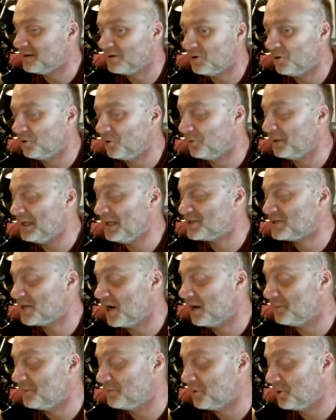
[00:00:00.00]

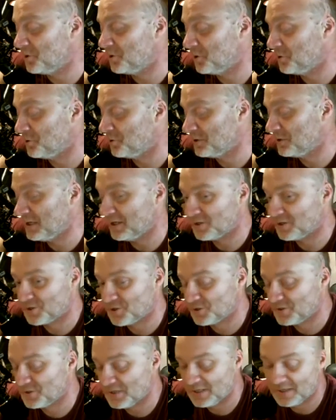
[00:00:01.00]
Only
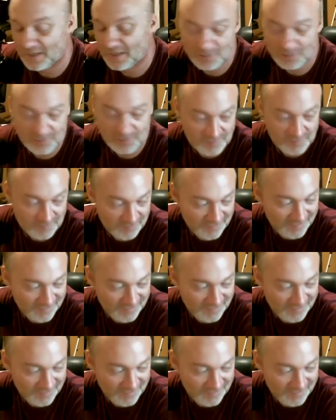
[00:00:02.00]
you. Even my boyfriend